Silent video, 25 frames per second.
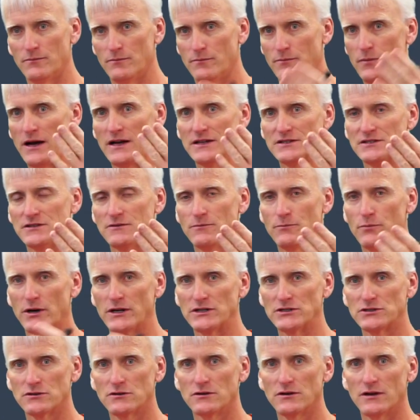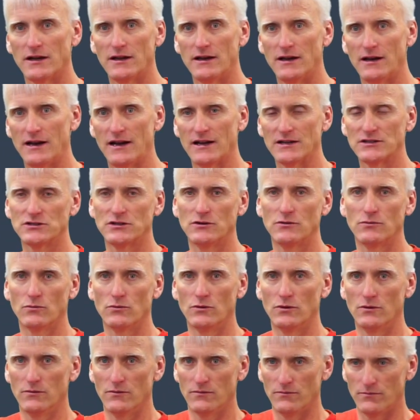positive pressure, and it actually
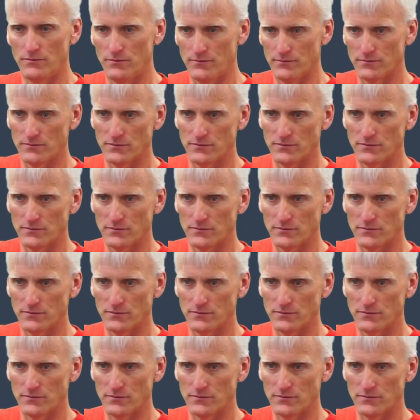will